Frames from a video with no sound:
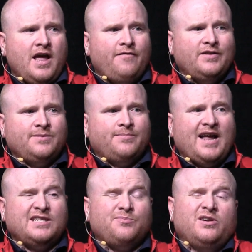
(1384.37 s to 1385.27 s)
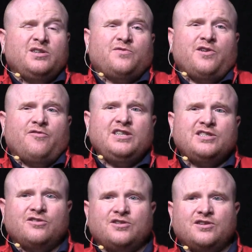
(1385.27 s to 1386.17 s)
And if it's a bad experience for your
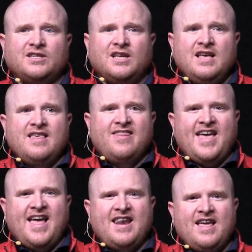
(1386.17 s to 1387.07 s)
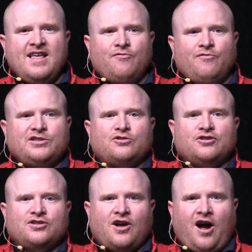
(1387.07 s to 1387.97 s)
researchers, then
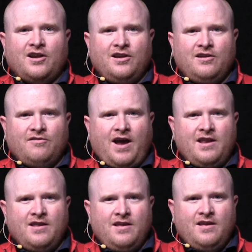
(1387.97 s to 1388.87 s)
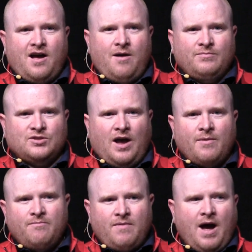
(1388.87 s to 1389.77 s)
researchers talk, right? So
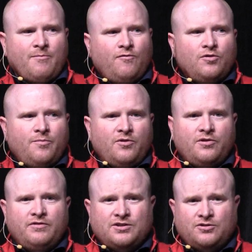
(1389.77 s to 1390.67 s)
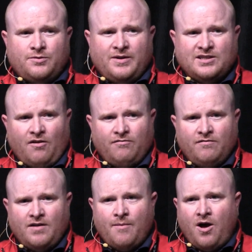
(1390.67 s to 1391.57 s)
I'm a vulnerability researcher
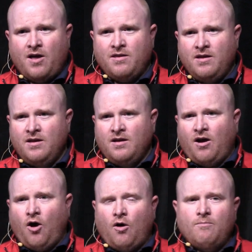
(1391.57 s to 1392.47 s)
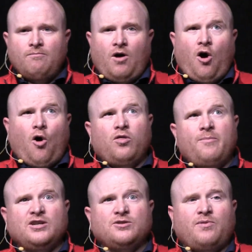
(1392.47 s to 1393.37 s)
myself. I'm on all
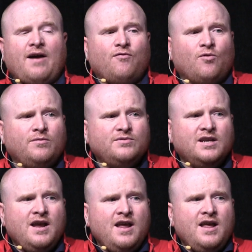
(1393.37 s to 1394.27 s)
the major platforms.